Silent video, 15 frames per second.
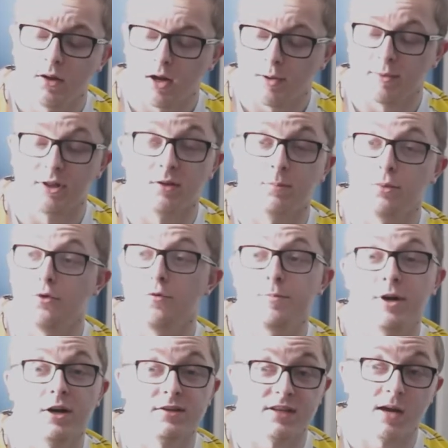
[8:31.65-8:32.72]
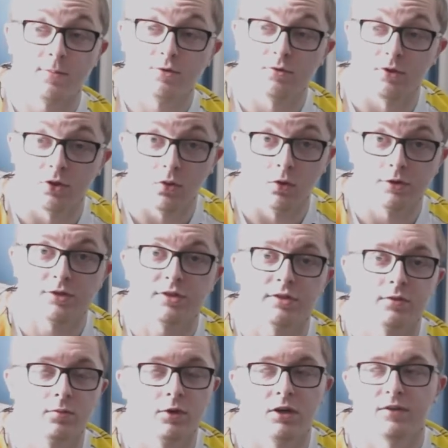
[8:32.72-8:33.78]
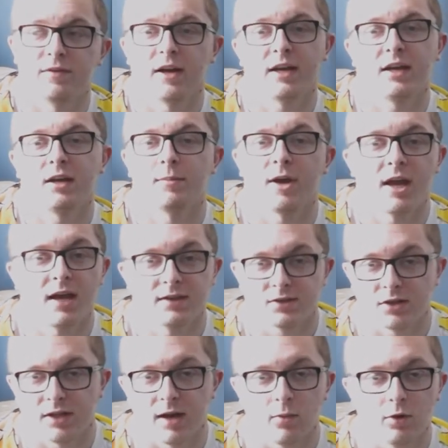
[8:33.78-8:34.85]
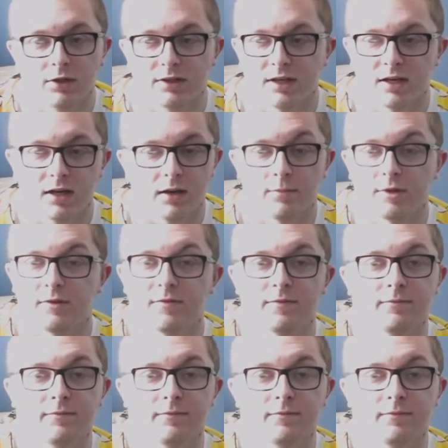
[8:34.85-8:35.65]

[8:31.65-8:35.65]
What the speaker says: I mean, the blue pair is absolutely gorgeous as well. If I can get my hands on that one day, I'd be